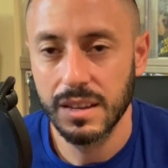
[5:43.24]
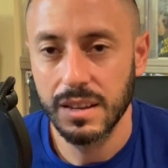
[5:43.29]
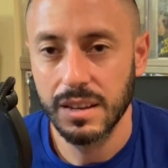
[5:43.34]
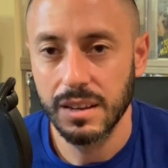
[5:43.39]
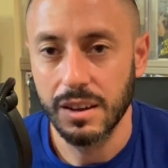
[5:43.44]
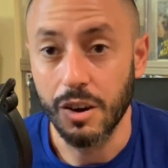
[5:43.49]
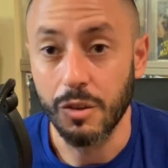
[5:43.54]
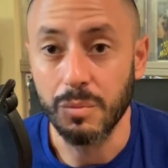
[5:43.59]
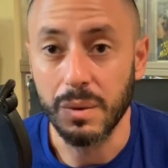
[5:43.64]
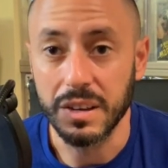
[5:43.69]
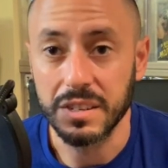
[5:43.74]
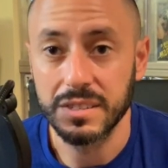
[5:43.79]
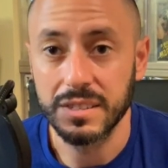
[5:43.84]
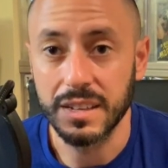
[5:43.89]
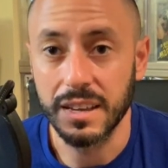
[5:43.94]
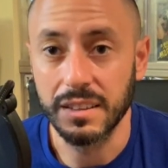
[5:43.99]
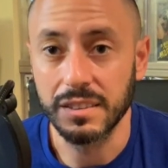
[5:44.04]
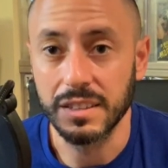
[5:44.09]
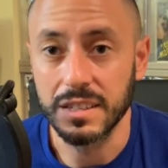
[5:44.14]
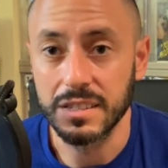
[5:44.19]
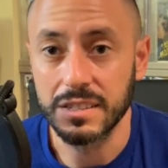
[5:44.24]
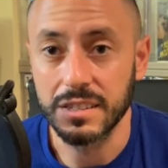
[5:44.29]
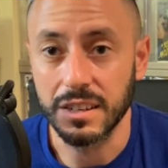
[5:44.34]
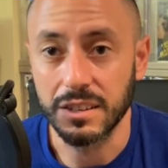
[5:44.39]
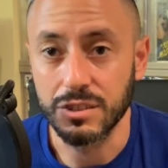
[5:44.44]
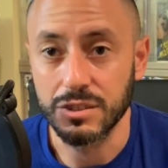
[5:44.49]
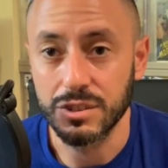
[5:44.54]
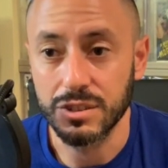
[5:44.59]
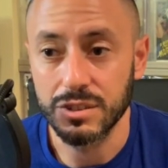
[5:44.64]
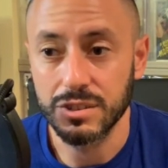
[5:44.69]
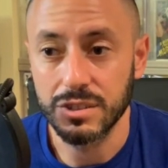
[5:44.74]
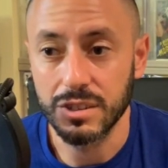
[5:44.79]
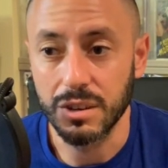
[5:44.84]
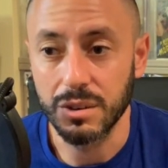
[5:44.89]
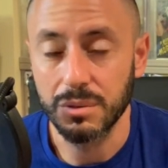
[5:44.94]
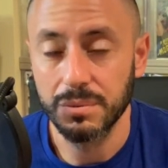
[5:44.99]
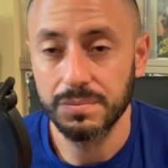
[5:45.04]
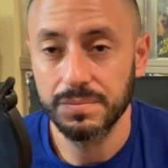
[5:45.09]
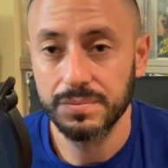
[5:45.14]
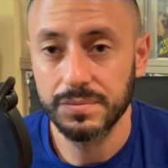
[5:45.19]
of my Stan Lee signatures.
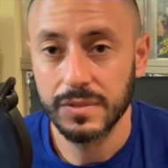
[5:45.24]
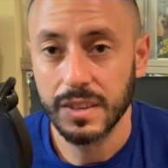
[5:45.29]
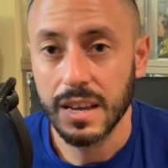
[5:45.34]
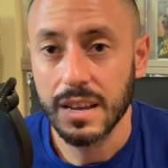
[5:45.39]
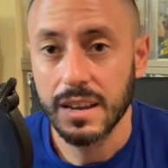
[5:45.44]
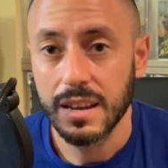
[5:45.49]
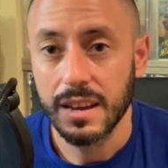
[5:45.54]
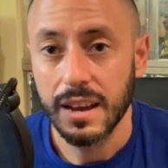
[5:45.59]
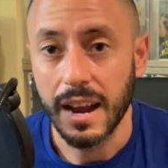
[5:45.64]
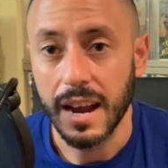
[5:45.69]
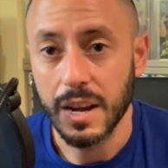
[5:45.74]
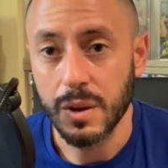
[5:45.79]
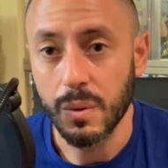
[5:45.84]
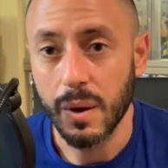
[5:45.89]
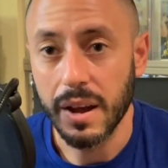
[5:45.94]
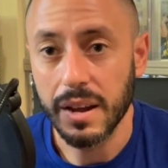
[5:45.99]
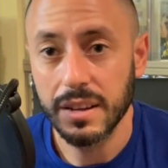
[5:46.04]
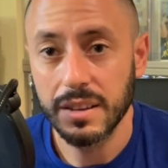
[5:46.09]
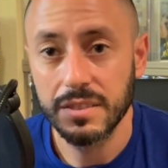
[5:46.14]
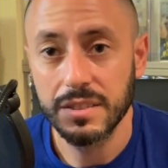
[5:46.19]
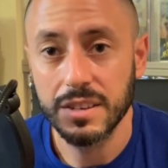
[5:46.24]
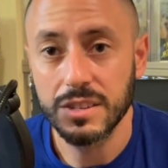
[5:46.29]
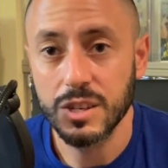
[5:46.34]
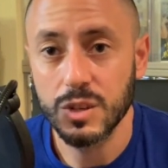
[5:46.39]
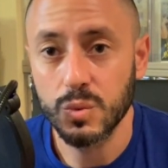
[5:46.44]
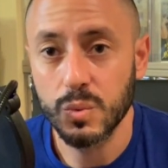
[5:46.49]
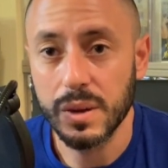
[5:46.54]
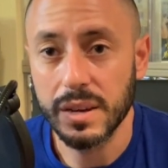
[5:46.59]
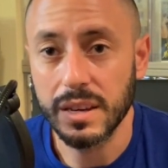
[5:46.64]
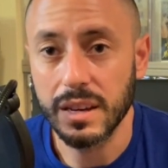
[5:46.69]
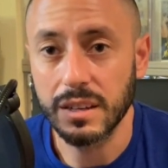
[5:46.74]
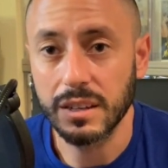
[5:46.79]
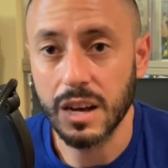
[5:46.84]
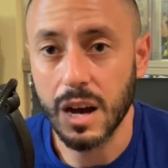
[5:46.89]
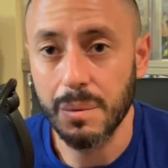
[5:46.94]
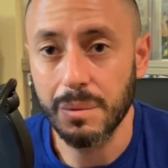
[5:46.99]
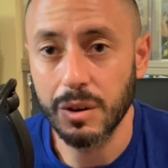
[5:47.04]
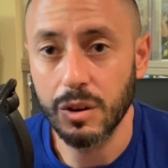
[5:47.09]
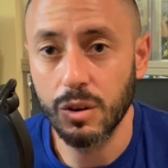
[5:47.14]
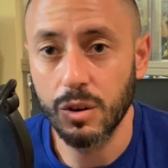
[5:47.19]
So anyway, this is Weekend
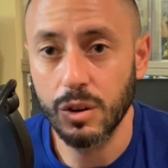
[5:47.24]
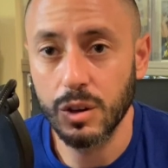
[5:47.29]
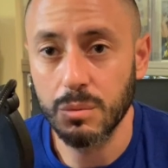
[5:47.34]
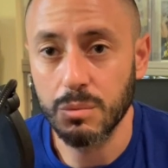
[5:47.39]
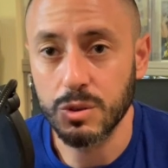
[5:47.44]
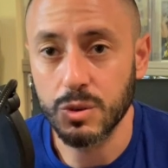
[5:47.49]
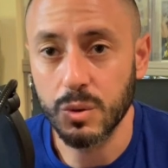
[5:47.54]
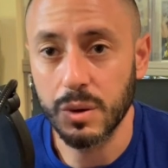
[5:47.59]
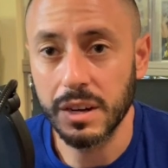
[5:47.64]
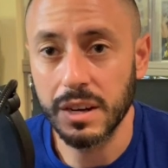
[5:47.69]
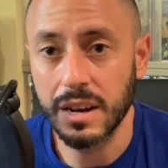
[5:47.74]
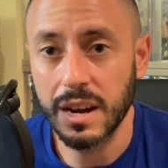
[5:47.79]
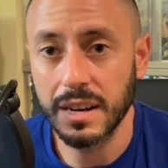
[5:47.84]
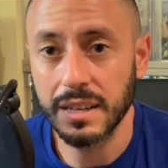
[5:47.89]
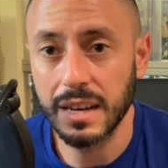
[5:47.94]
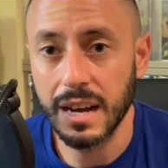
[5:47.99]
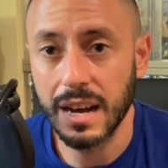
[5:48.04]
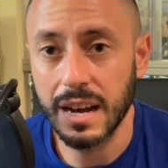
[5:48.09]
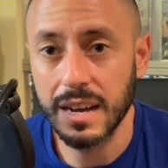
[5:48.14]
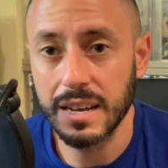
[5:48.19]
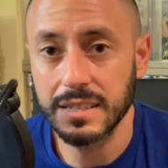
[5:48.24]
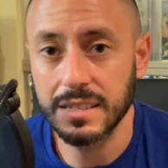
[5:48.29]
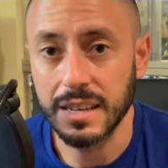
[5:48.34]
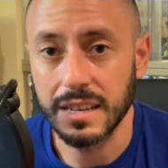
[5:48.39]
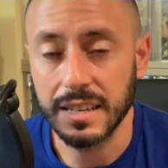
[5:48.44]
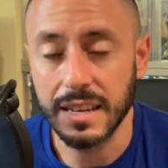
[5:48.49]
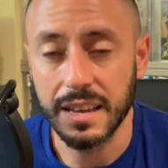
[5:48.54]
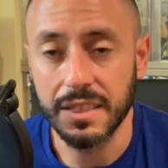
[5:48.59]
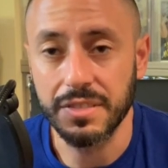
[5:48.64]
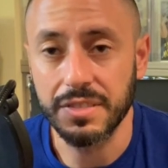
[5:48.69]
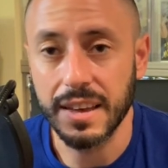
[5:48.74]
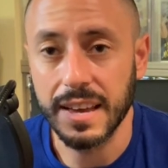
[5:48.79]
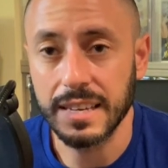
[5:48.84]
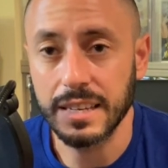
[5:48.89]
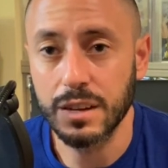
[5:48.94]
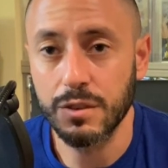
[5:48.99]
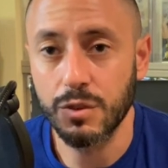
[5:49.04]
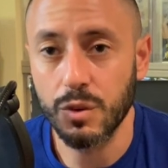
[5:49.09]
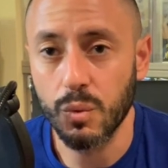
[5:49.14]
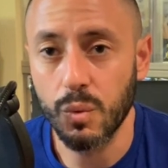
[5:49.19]
Comic Call number 29, guys. Again, thank
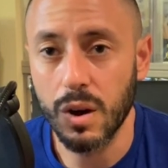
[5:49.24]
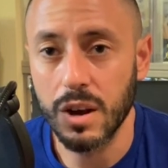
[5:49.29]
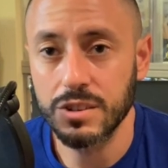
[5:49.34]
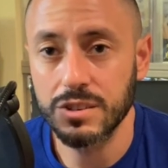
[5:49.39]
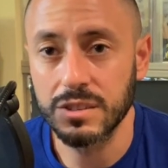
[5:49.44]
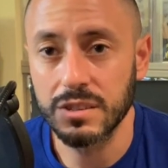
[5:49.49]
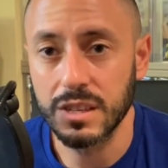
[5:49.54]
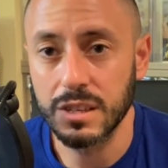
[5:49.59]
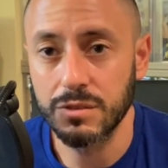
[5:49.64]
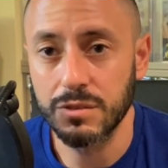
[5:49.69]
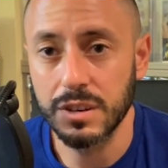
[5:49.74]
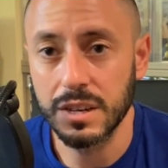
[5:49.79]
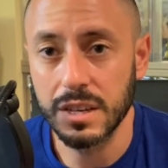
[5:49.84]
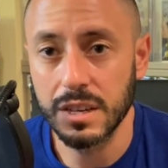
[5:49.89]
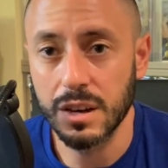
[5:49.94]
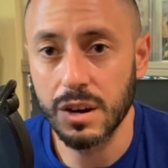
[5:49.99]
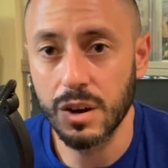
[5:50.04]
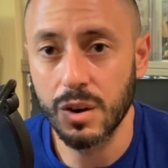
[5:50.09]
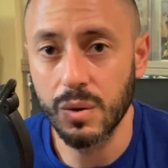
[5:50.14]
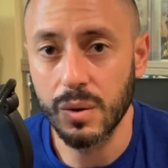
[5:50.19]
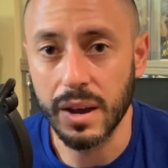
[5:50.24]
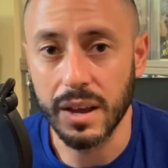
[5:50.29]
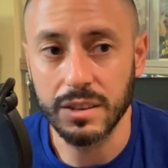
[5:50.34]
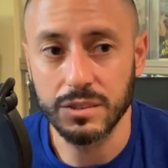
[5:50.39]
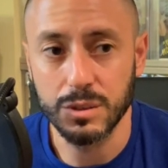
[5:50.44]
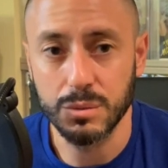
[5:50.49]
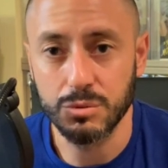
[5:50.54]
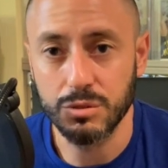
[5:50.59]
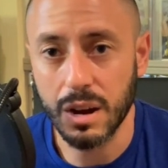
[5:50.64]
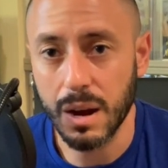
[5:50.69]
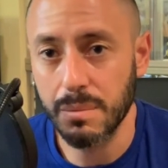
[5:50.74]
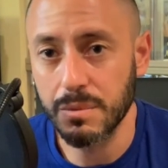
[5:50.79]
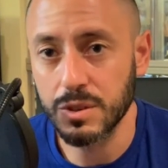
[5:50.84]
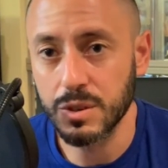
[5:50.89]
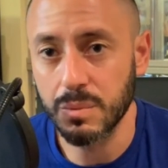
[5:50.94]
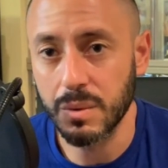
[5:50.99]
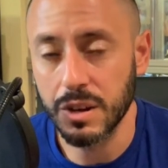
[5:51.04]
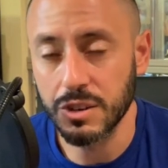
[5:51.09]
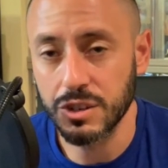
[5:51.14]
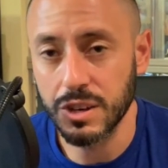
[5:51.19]
you for watching this video and subscribing
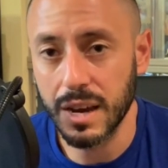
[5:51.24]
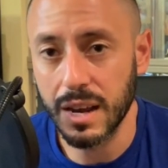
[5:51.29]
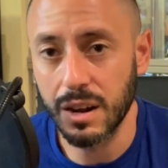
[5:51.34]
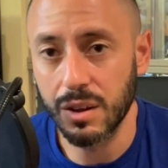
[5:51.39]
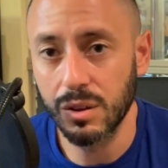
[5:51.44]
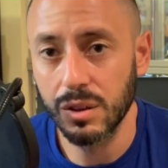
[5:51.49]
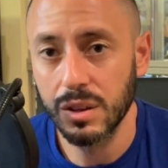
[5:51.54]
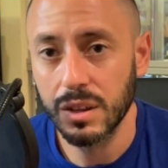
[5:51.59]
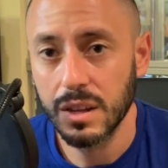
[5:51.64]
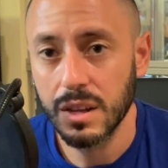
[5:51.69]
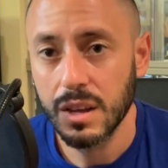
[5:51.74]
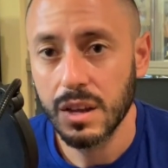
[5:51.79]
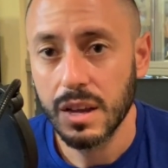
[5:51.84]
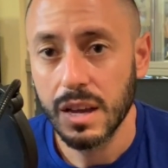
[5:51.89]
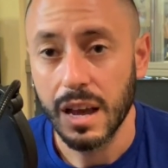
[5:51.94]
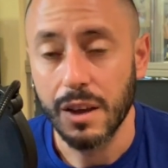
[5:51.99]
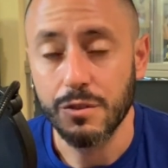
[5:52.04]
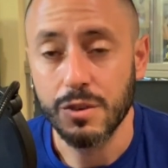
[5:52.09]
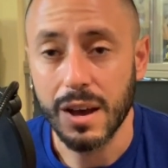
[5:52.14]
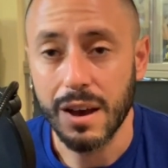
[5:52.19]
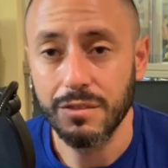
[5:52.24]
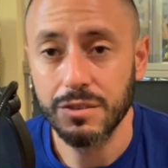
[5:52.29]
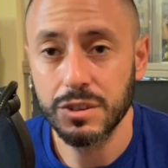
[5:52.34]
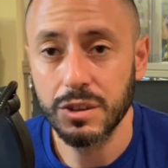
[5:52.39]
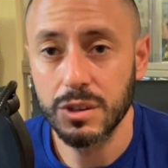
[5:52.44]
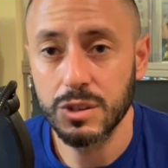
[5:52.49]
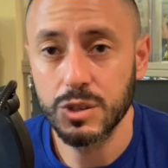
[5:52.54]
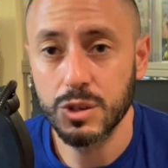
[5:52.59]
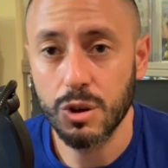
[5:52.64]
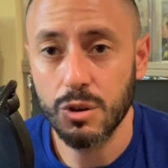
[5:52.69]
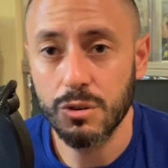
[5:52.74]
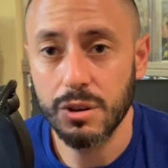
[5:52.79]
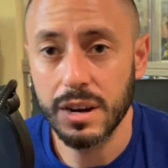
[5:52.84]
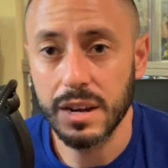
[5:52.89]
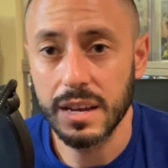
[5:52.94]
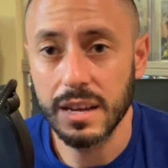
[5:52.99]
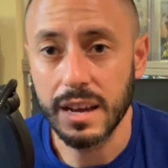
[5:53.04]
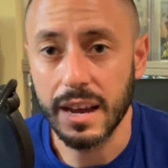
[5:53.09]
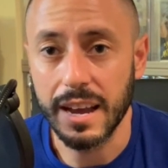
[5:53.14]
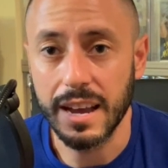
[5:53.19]
to my channel. If you haven't done so
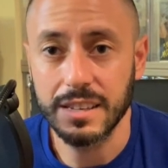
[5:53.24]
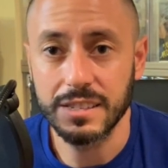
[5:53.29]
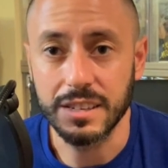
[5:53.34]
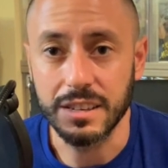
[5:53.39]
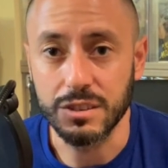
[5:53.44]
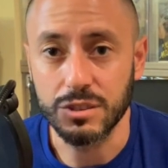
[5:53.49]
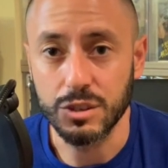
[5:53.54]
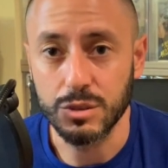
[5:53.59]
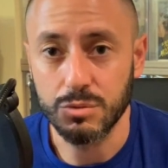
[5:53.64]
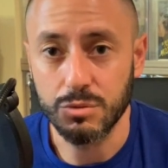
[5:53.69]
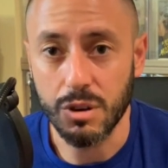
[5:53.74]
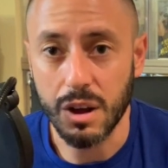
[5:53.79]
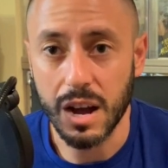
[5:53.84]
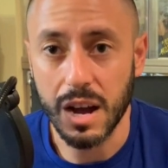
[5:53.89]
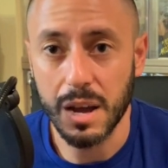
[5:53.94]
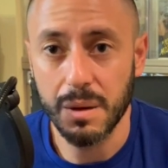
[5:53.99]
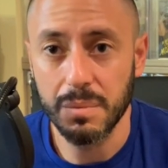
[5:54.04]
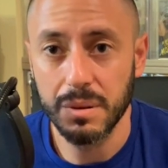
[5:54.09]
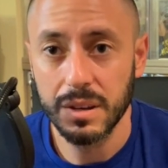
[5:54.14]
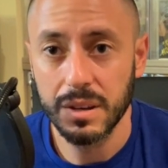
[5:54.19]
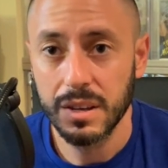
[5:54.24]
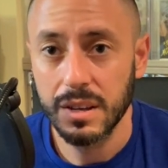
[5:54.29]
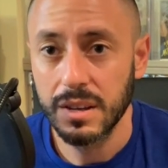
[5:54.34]
already, I ask that you subscribe.